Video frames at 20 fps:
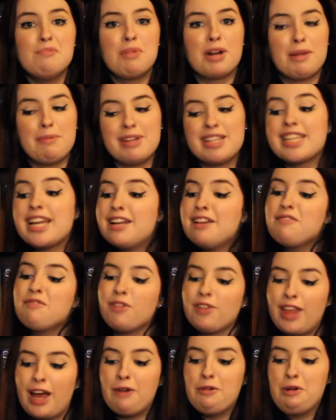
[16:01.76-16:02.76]
but I'm excited
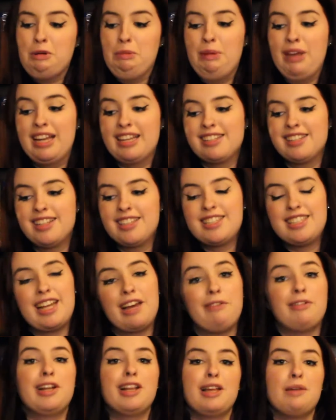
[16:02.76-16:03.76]
for that one because that's
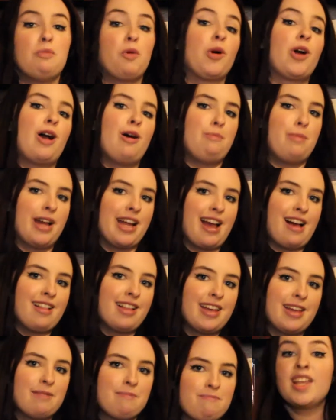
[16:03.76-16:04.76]
definitely more up my
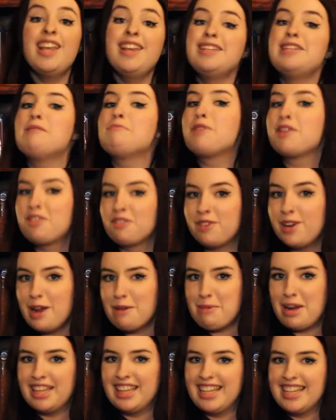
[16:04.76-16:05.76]
alley. Number 3
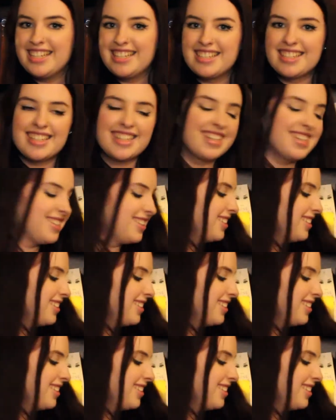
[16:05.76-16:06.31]
on my list.